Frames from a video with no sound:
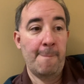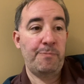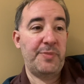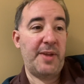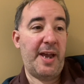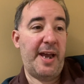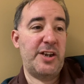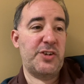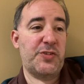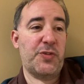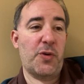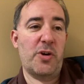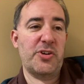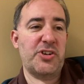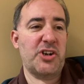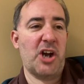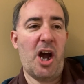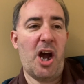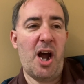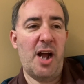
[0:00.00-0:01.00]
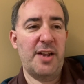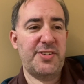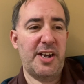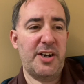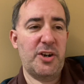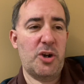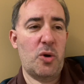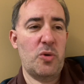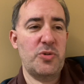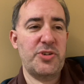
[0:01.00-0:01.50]
And as far as
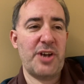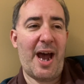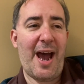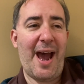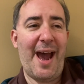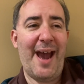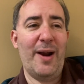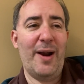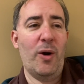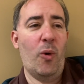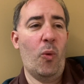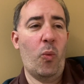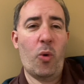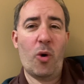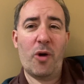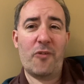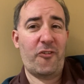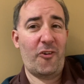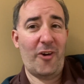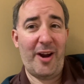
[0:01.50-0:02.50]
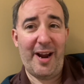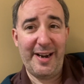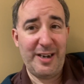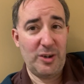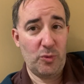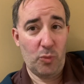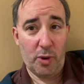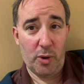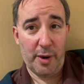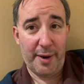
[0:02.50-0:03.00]
content goes, I don't work for
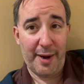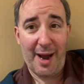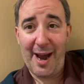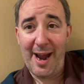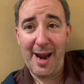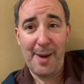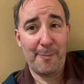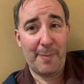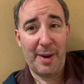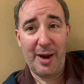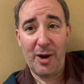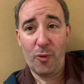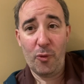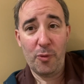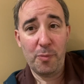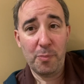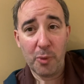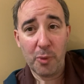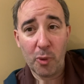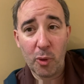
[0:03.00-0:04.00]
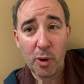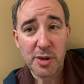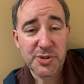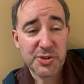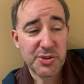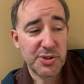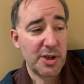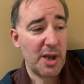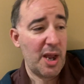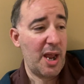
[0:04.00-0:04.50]
anyone. I am my own
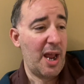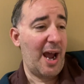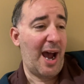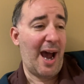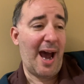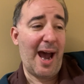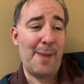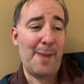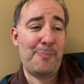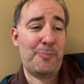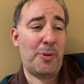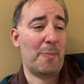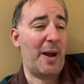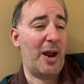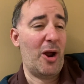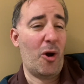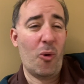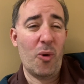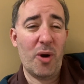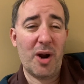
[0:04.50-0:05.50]
boss. I put my own